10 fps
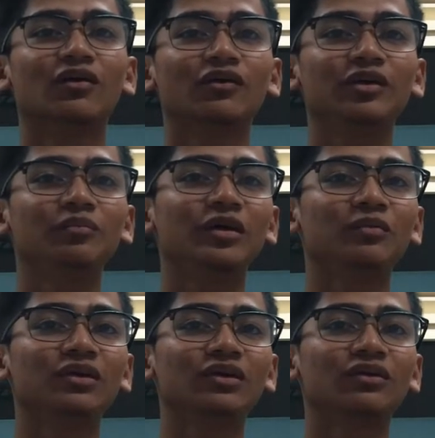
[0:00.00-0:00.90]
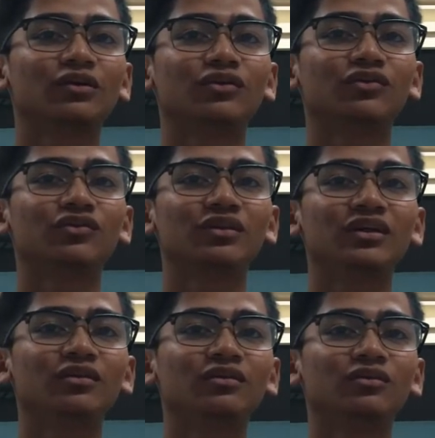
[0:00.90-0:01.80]
or it may be
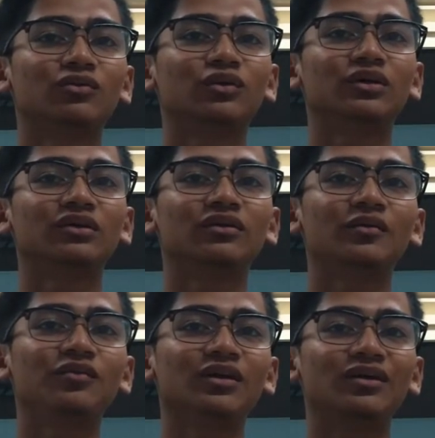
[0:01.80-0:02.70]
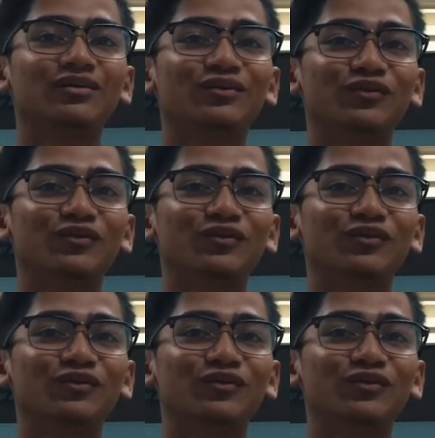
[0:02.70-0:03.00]
constrained to a subset